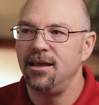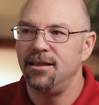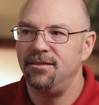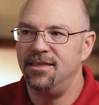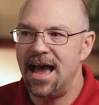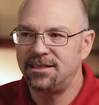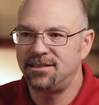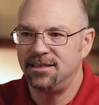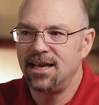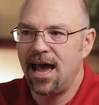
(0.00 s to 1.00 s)
that's
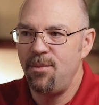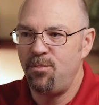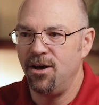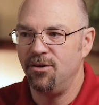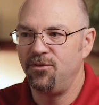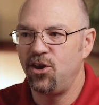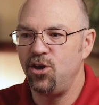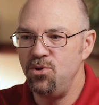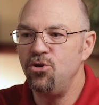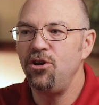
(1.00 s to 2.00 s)
the type of
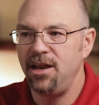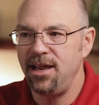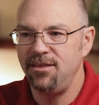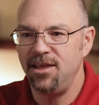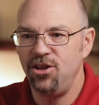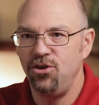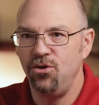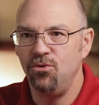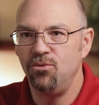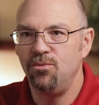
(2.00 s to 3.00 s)
community that
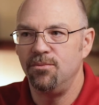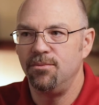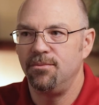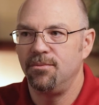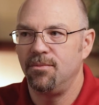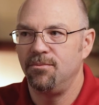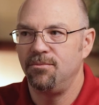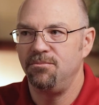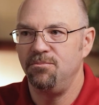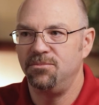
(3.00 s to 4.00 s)
you
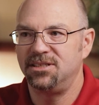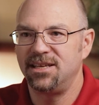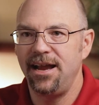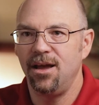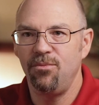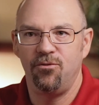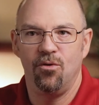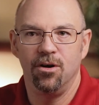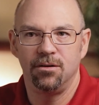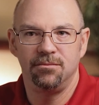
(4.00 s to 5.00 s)
sign up
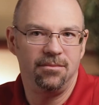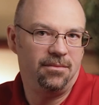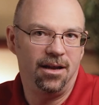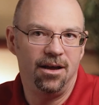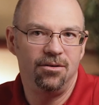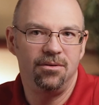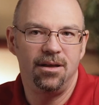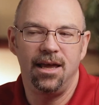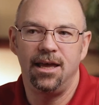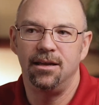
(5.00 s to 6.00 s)
for,
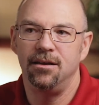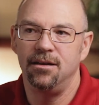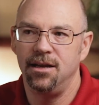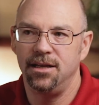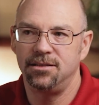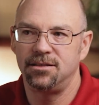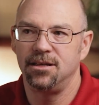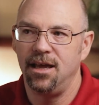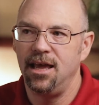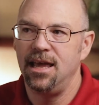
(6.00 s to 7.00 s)
and it's
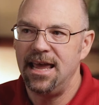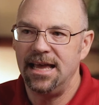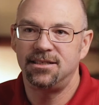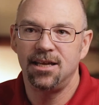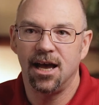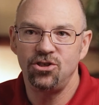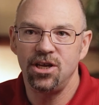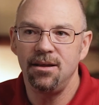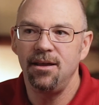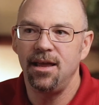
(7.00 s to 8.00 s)

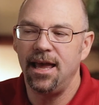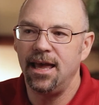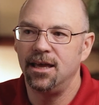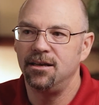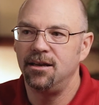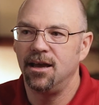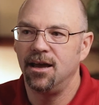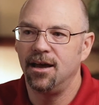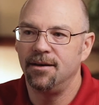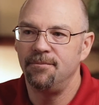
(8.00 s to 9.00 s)
touching and
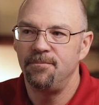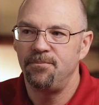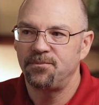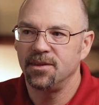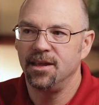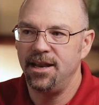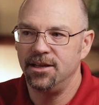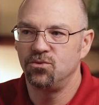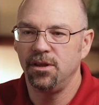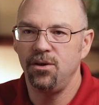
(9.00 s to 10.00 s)

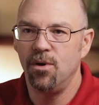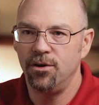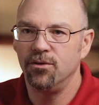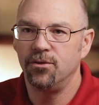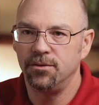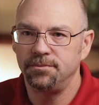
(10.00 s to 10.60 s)
it's really wonderful.